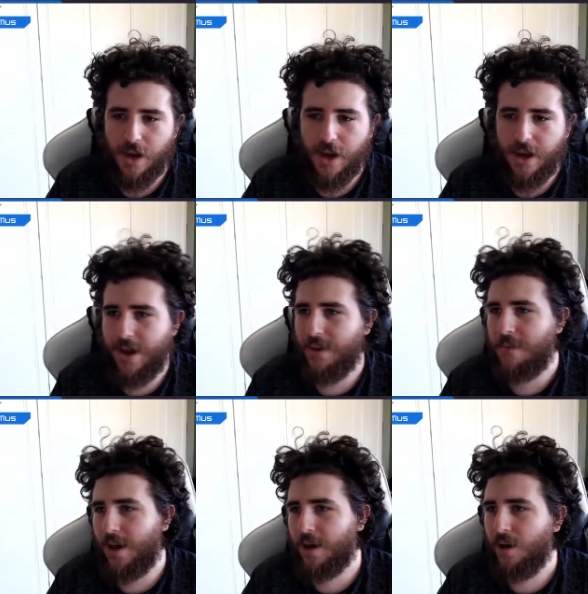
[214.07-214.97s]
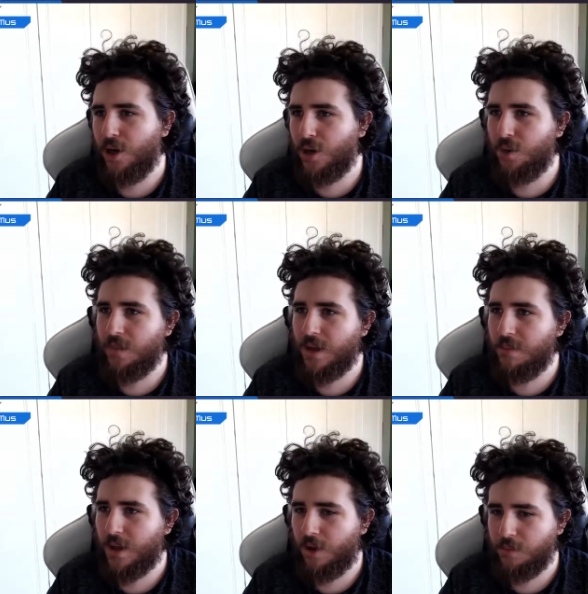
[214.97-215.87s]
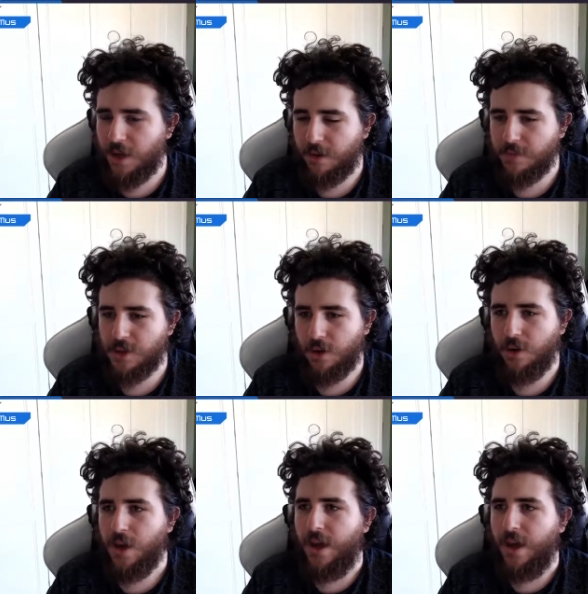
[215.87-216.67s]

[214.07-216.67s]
I am back home in my hometown, so